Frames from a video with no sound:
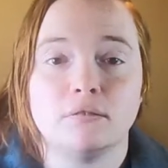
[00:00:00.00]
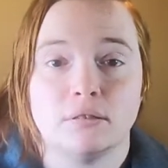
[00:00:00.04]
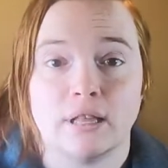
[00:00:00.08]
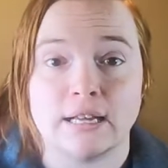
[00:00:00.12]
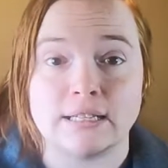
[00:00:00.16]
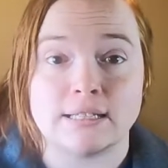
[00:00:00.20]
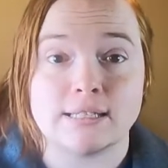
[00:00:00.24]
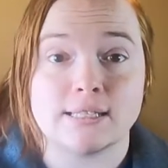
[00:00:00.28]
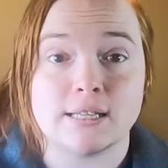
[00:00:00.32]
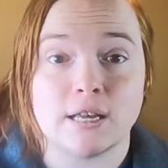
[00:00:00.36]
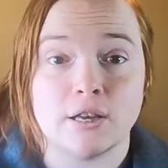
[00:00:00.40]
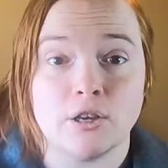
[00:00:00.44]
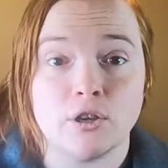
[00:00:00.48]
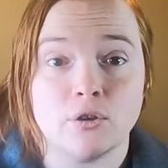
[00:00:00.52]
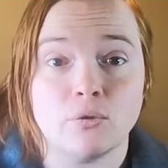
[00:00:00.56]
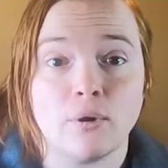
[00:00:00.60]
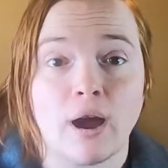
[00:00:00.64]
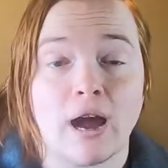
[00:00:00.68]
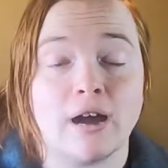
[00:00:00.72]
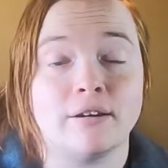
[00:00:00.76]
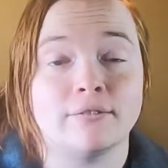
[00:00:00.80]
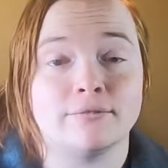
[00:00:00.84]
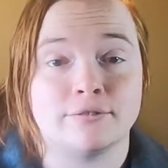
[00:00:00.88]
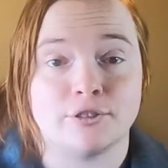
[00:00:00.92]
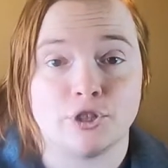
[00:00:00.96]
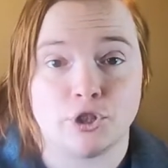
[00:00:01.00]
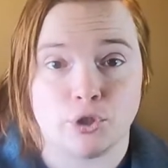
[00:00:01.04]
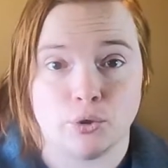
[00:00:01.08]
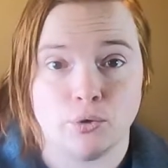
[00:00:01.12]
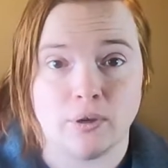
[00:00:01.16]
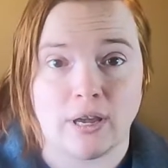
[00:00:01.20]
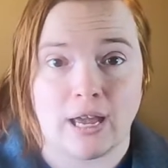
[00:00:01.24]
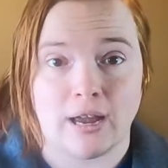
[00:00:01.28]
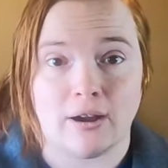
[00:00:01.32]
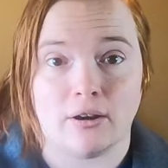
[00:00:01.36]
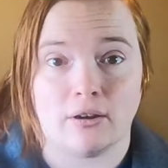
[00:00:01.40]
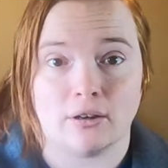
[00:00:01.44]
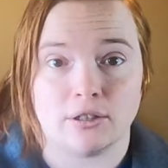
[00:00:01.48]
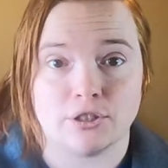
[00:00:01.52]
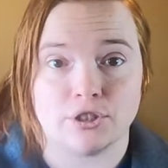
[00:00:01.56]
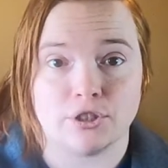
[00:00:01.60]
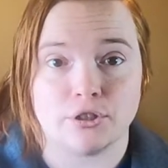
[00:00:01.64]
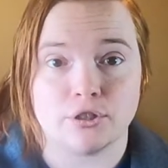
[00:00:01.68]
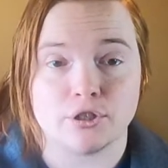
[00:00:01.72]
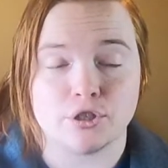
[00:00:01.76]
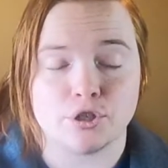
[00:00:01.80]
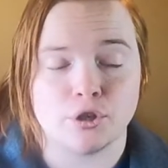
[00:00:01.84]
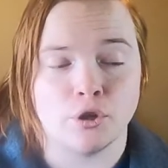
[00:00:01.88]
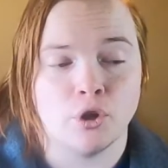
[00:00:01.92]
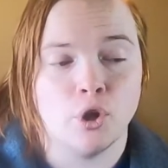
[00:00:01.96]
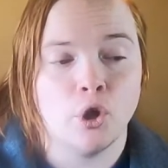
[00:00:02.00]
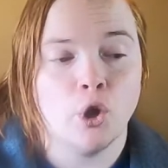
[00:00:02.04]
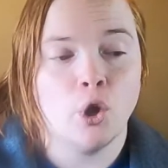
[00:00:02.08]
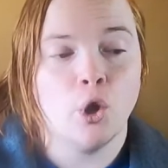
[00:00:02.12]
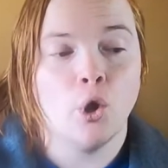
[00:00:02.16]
Let's say you have two characters.